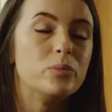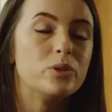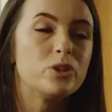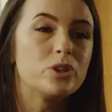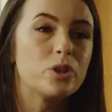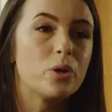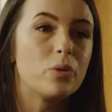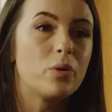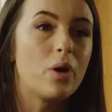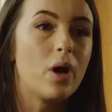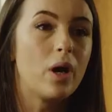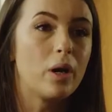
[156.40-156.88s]

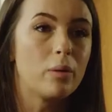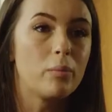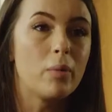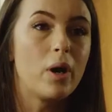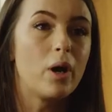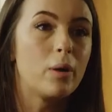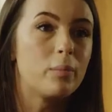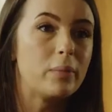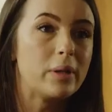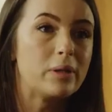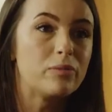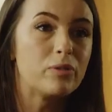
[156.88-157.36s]
So I'm
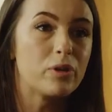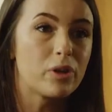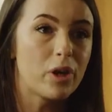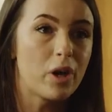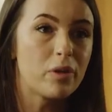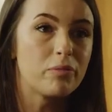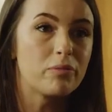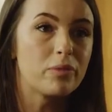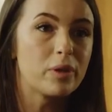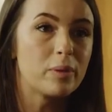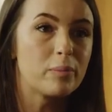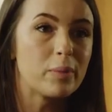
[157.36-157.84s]
in
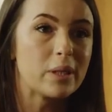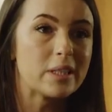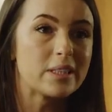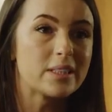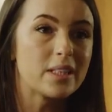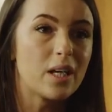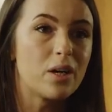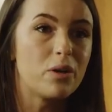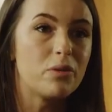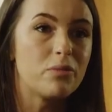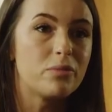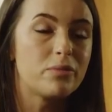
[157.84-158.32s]
recovery
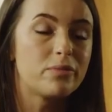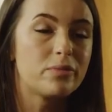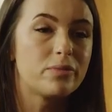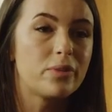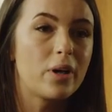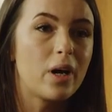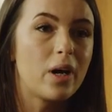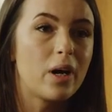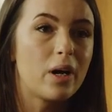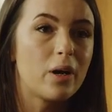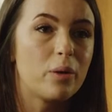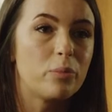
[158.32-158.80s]
myself,
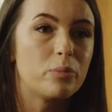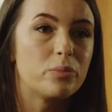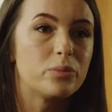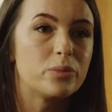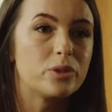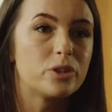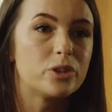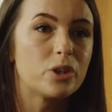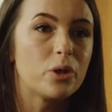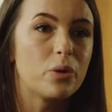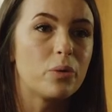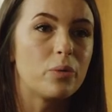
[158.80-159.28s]

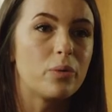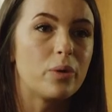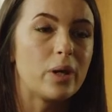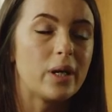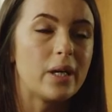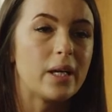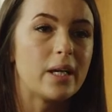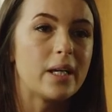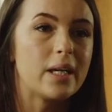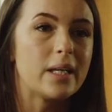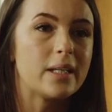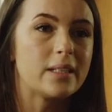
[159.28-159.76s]
so
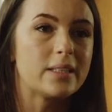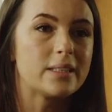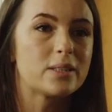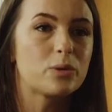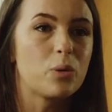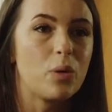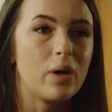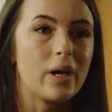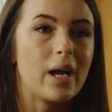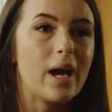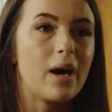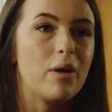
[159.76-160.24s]
it's
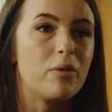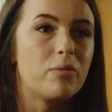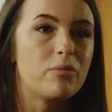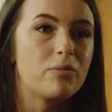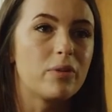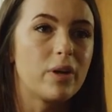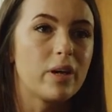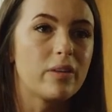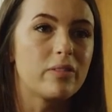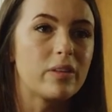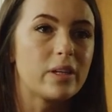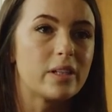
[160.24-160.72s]
quite
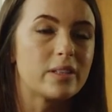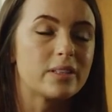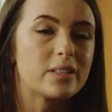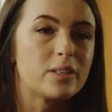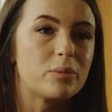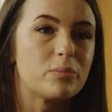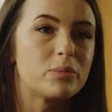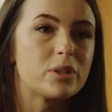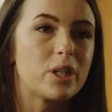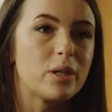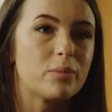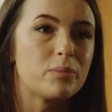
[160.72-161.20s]
helpful, I think,
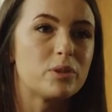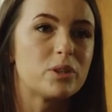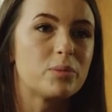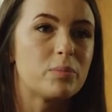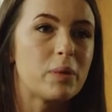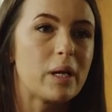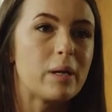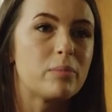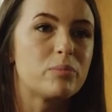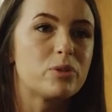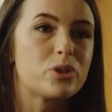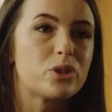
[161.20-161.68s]
sometimes
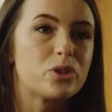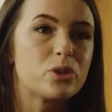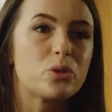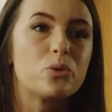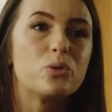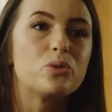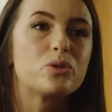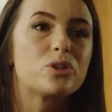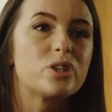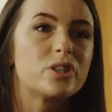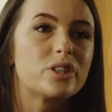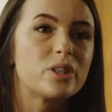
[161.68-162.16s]
to be able to
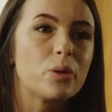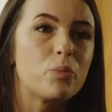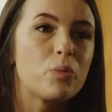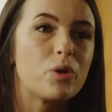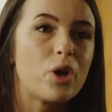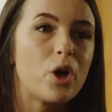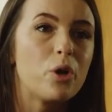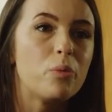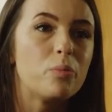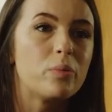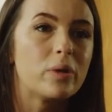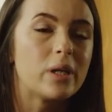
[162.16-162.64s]
talk to
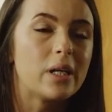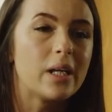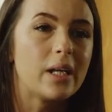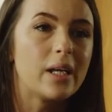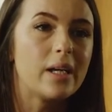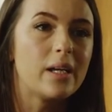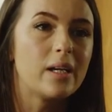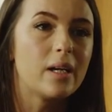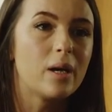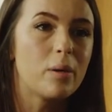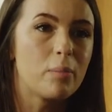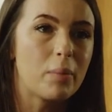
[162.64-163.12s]
someone
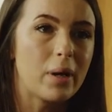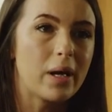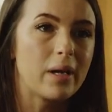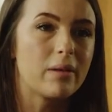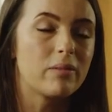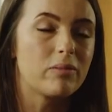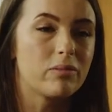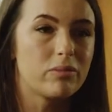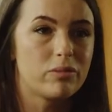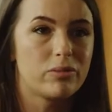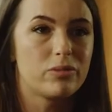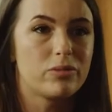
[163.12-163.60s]
openly
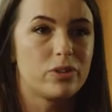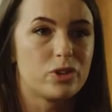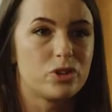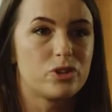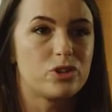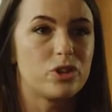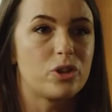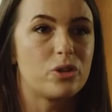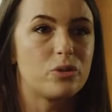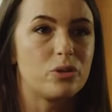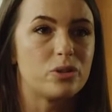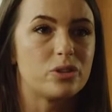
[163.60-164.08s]
about the
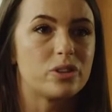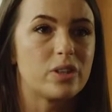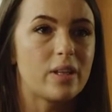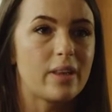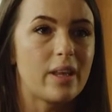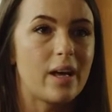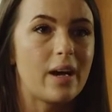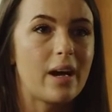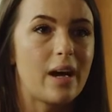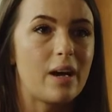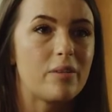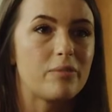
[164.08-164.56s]
struggles
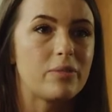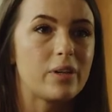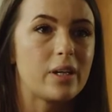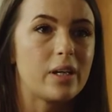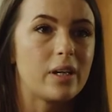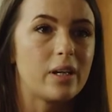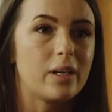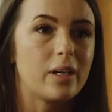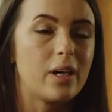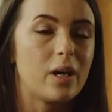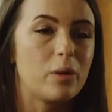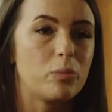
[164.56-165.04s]
that they're
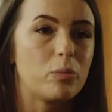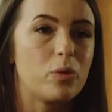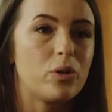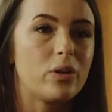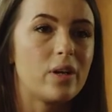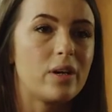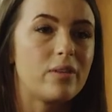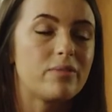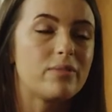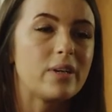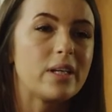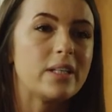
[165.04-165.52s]
having and
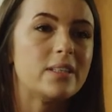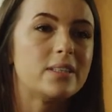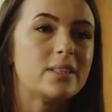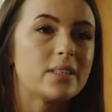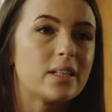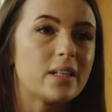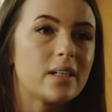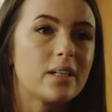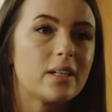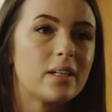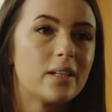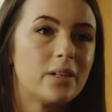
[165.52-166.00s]
what they're
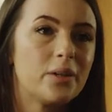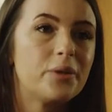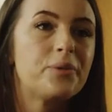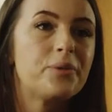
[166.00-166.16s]
facing.